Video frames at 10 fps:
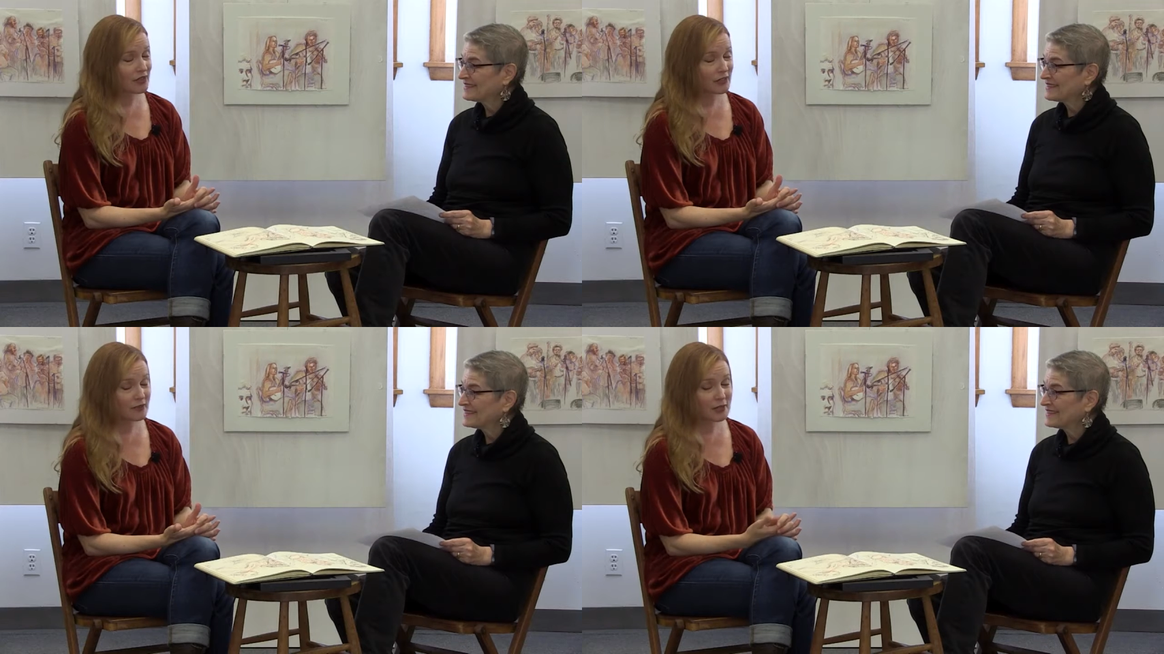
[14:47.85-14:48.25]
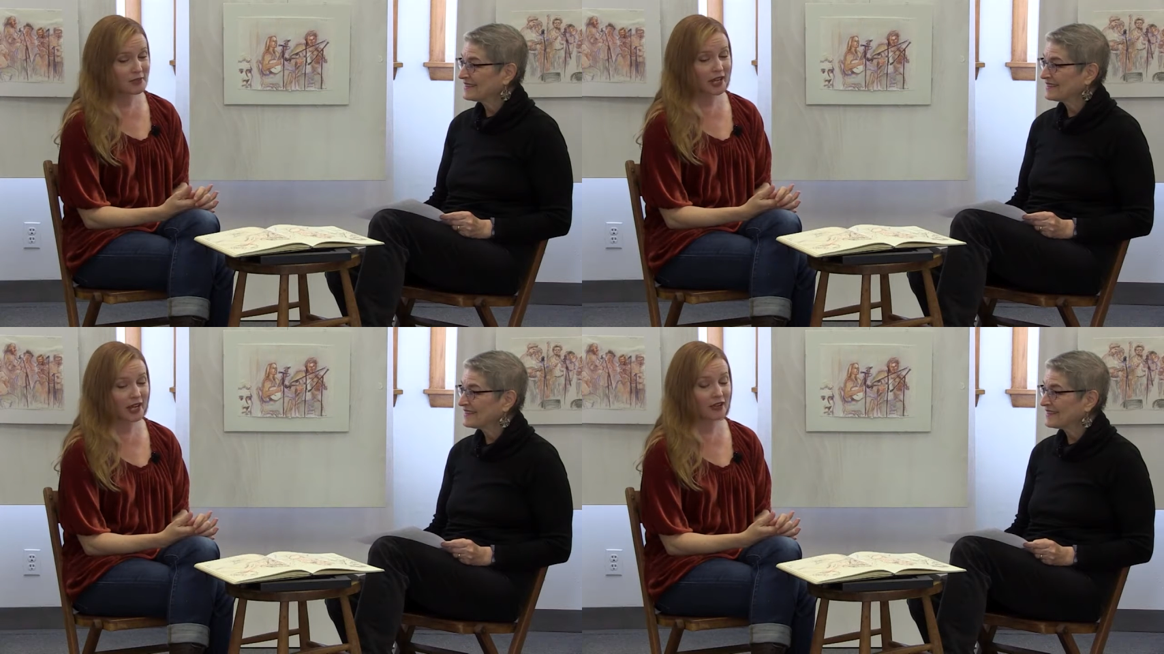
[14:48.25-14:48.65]
Speaker 1: sometimes
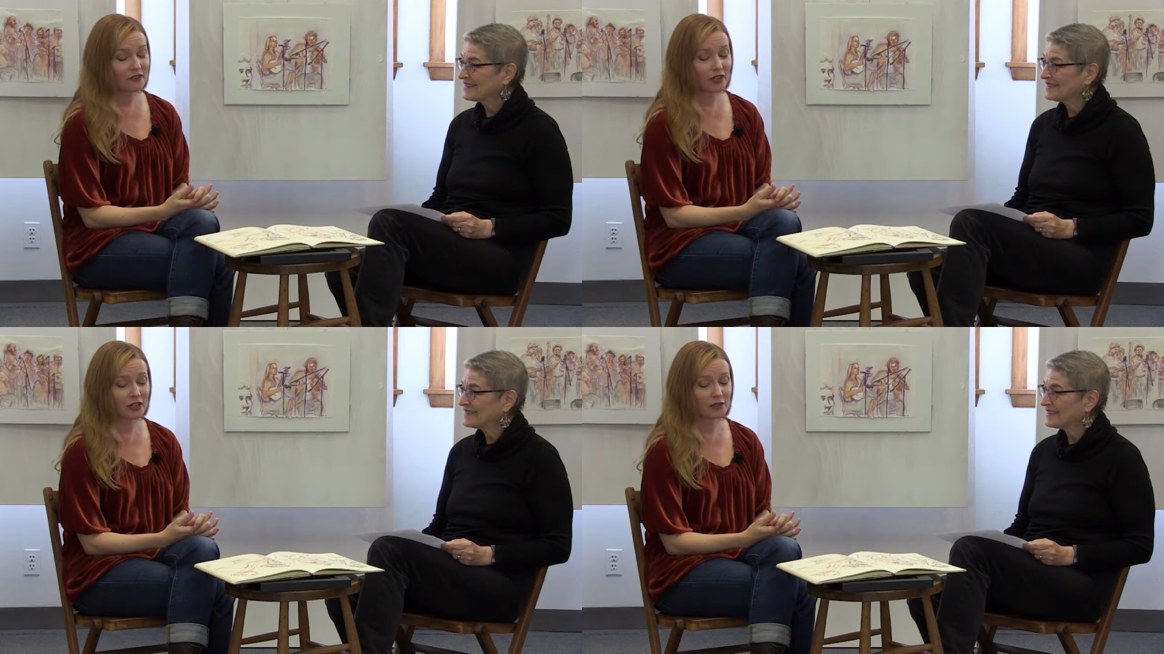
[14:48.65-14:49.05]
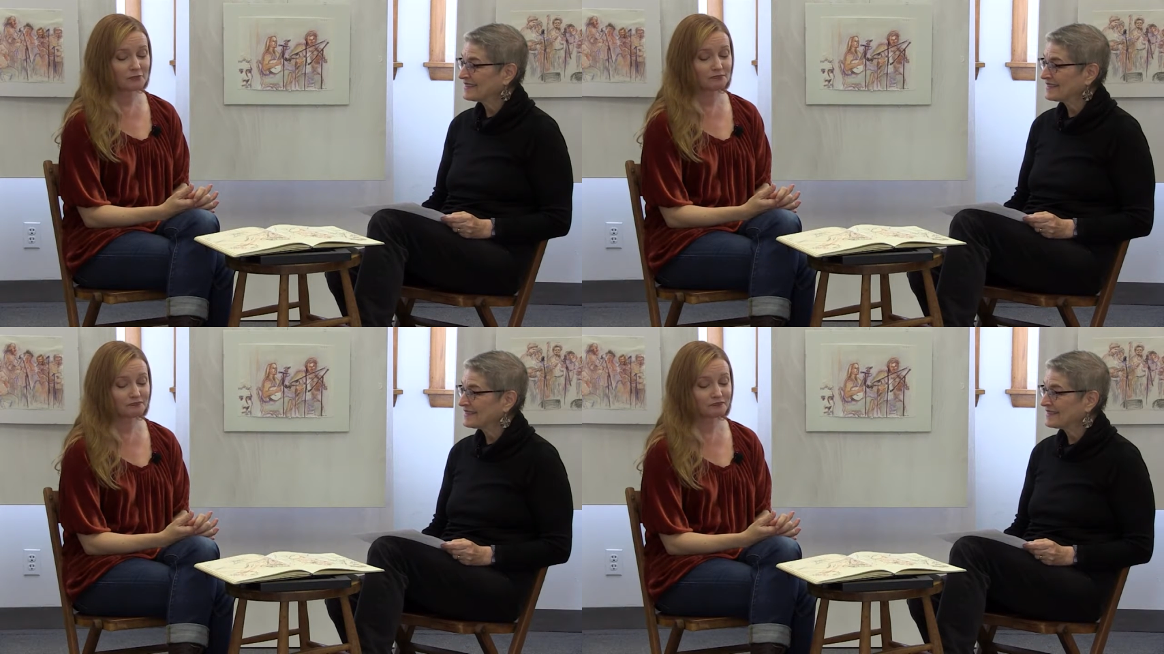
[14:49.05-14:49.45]
have um,
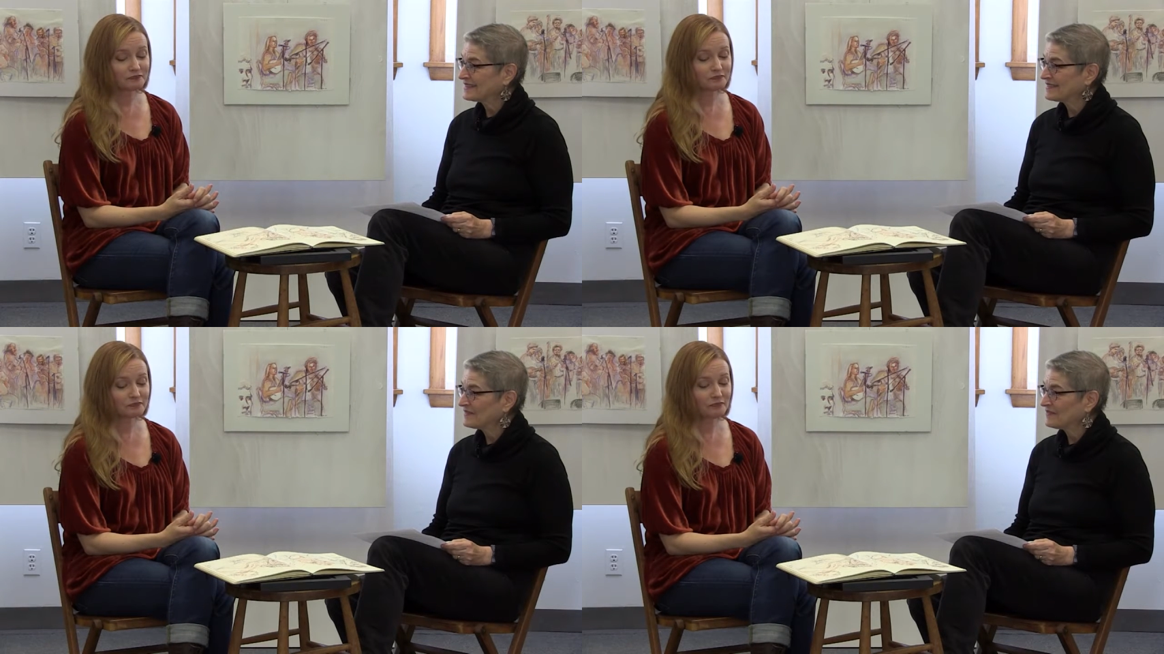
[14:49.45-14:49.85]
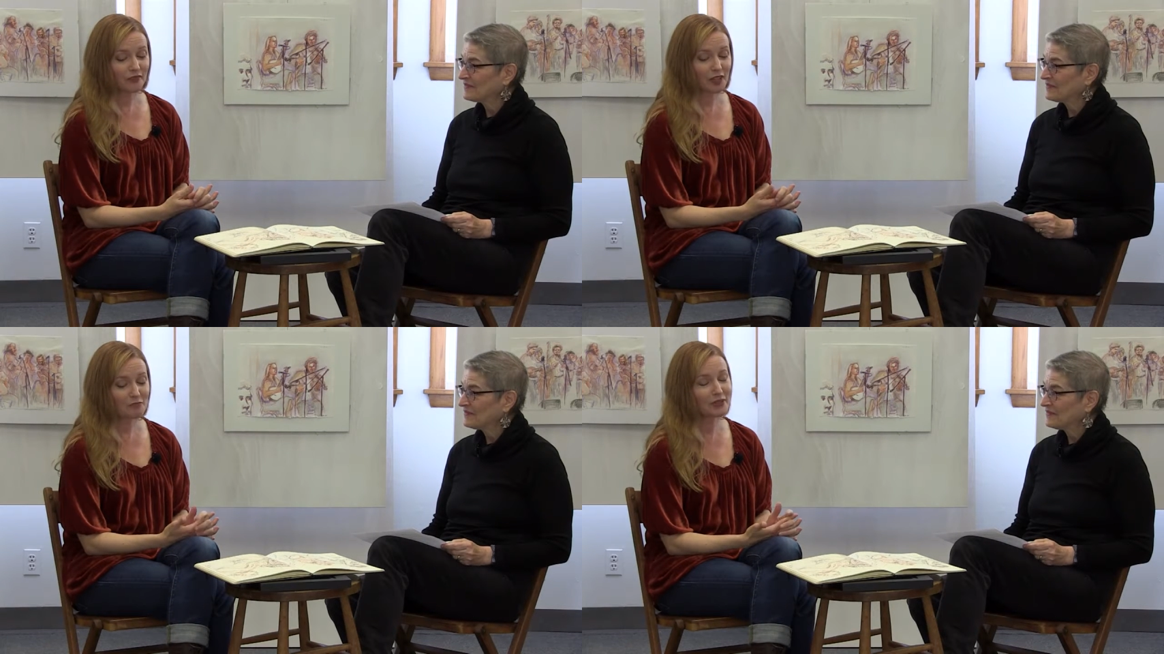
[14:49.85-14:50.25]

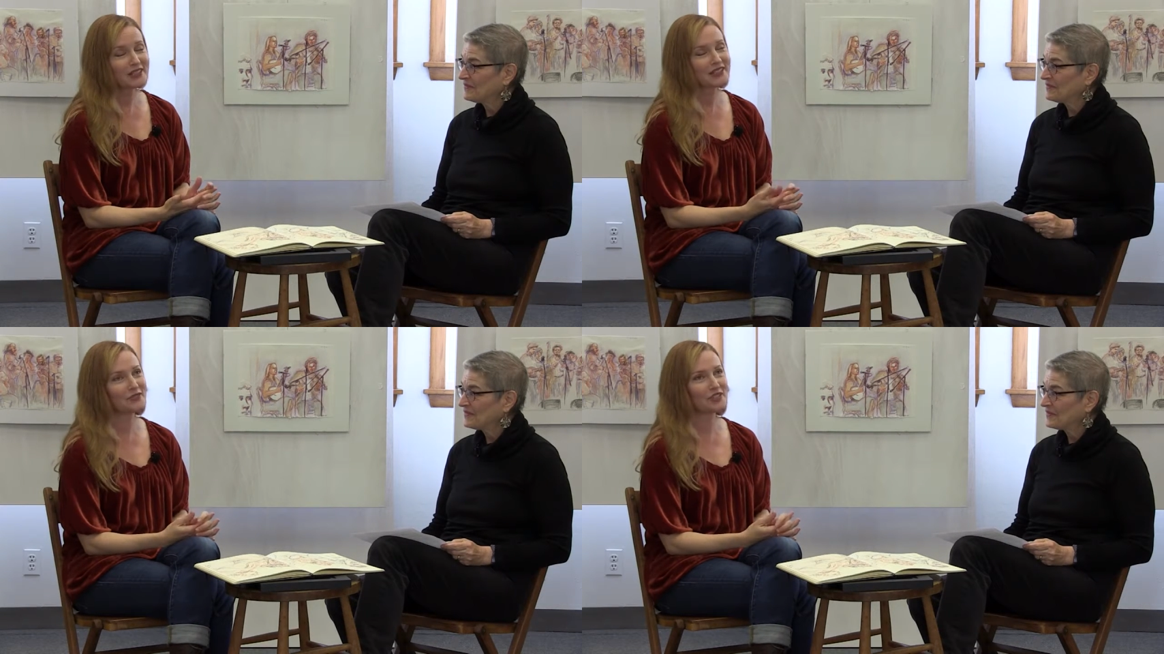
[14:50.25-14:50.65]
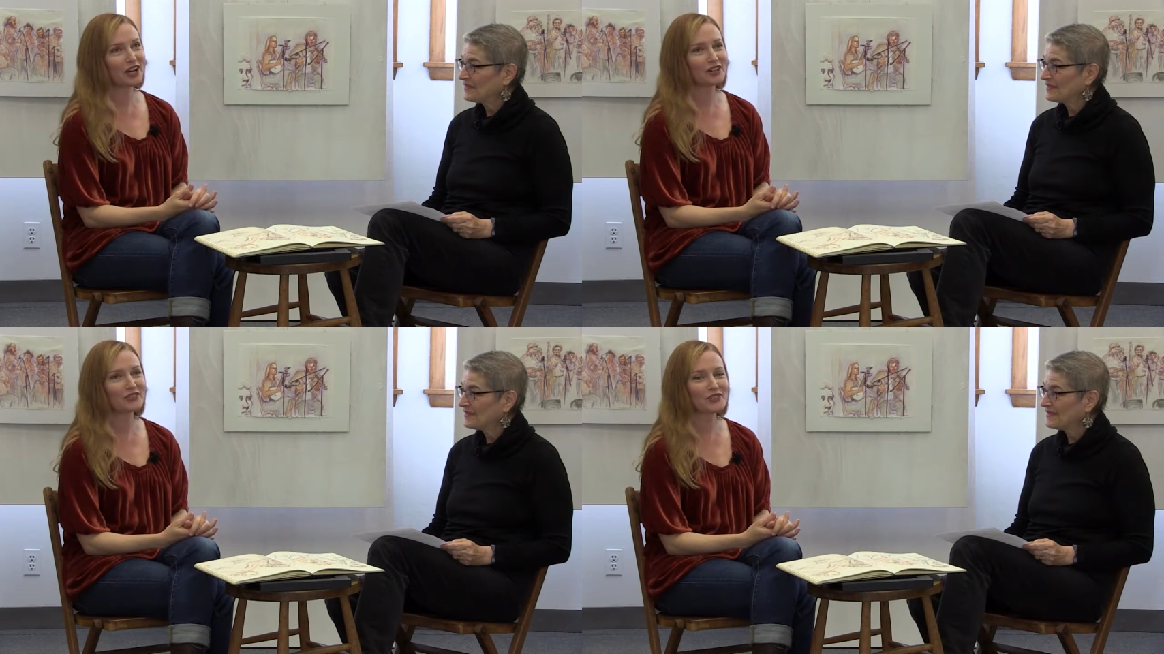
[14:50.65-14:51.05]
but the
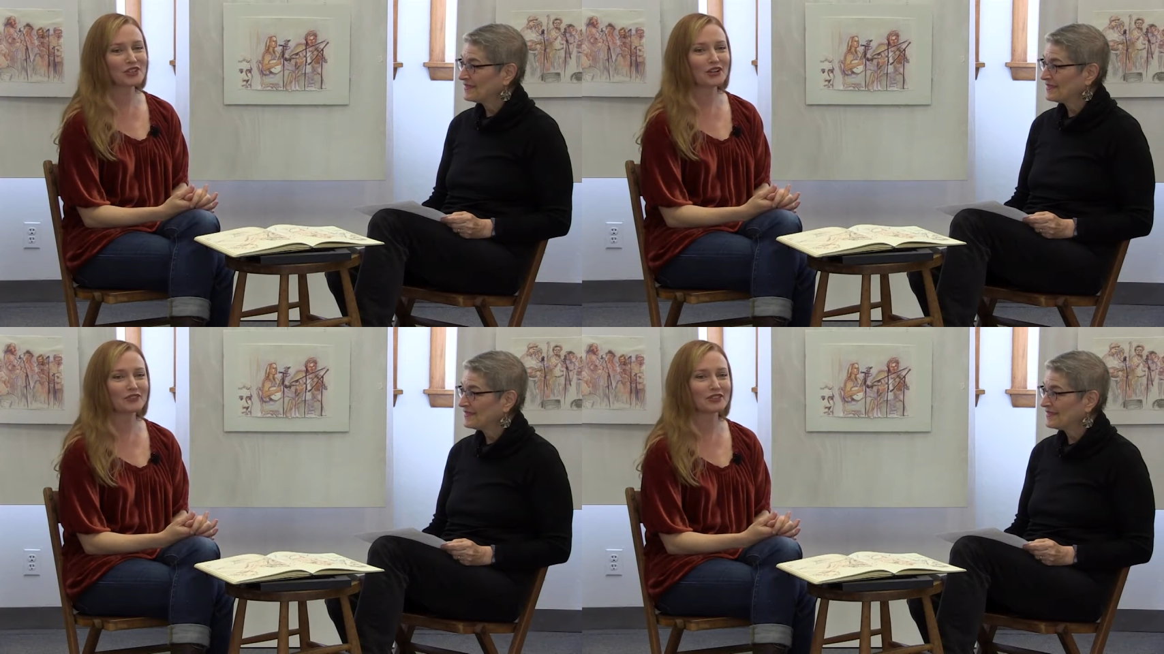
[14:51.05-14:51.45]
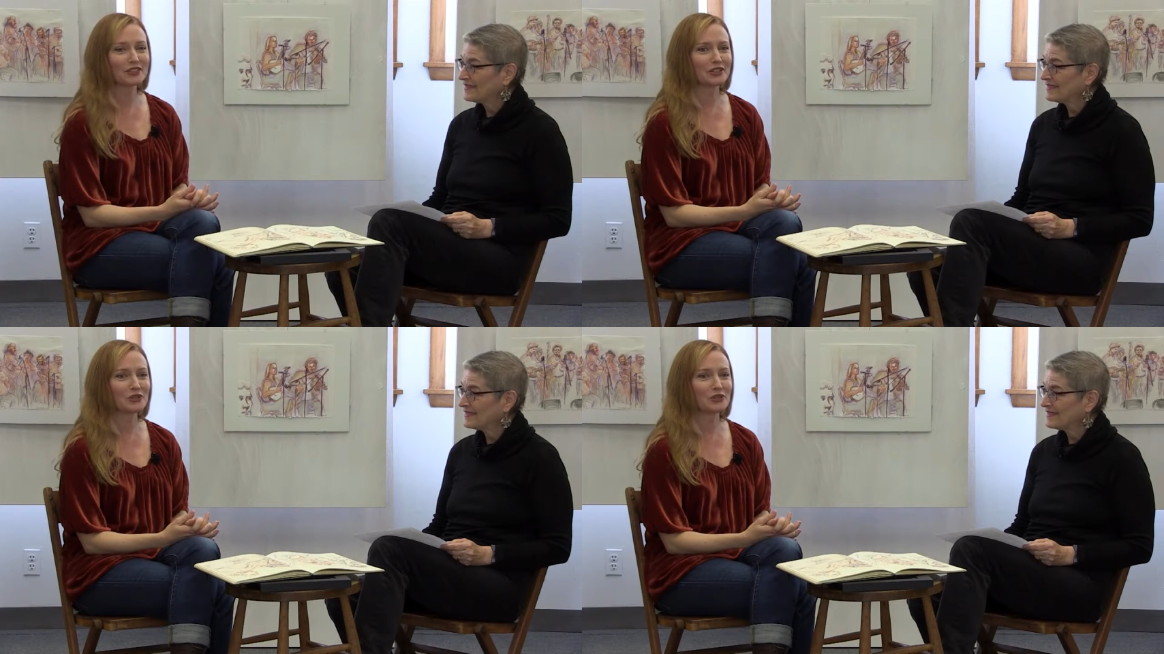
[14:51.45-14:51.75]
photographers often, you know,